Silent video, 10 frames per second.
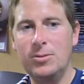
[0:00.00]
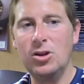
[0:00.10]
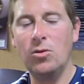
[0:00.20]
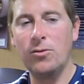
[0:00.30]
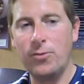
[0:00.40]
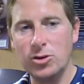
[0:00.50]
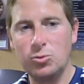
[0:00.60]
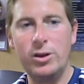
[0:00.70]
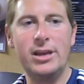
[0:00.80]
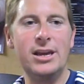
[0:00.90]
You know, the
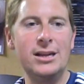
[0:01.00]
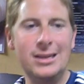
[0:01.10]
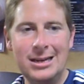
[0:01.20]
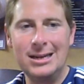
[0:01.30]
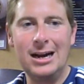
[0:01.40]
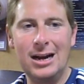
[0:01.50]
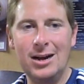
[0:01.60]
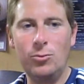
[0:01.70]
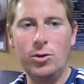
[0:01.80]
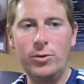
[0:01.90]
first weekend,
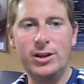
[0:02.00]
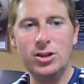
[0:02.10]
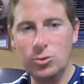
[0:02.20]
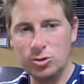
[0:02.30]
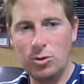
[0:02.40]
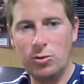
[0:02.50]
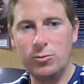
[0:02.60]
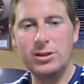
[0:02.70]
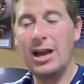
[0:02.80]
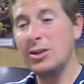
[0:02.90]
we didn't do as well as
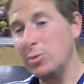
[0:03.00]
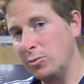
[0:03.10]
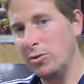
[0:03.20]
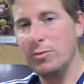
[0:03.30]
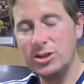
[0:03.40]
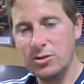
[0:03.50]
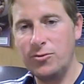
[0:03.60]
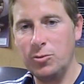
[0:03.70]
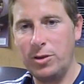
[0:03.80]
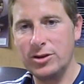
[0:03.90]
we'd like. We were missing a
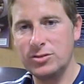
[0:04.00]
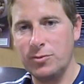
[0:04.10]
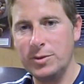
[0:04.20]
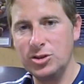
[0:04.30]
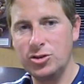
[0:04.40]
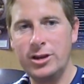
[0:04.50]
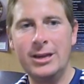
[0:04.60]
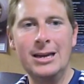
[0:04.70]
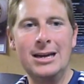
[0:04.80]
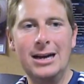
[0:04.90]
few players from injury.